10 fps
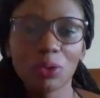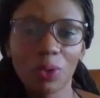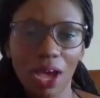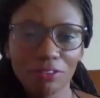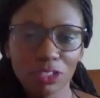
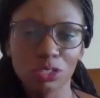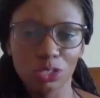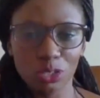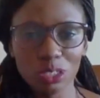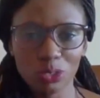so you have
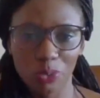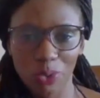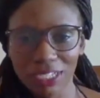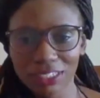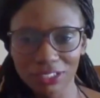to
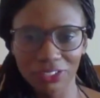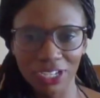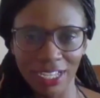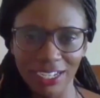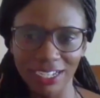use what
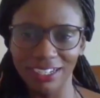you